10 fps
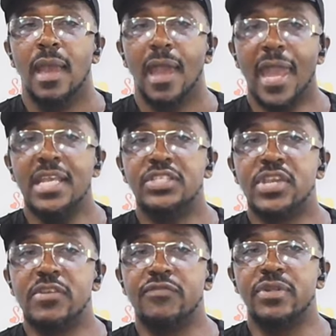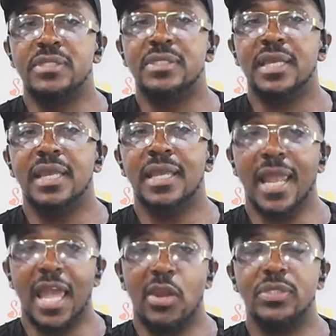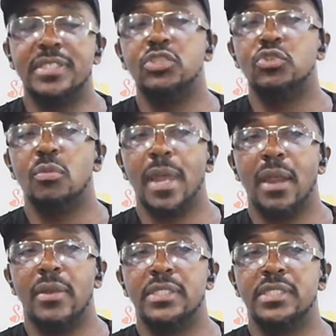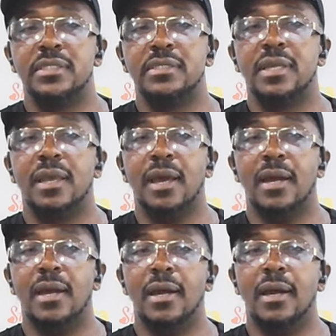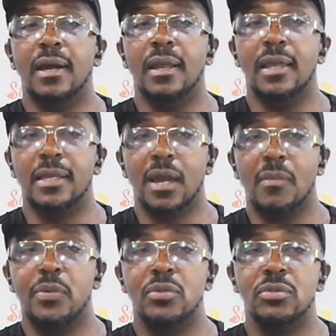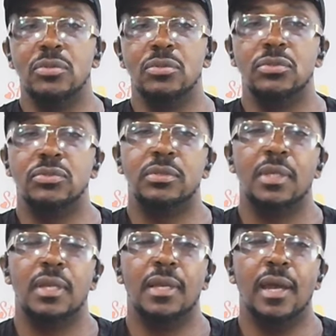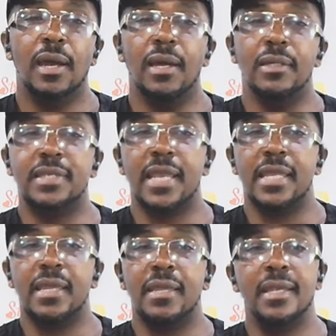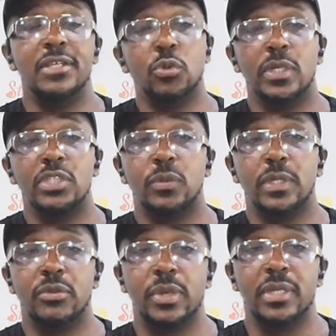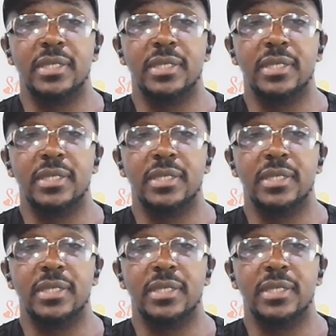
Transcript: Age difference in heterosexual marriages uh, in couples uh, taken in twenty twenty-three.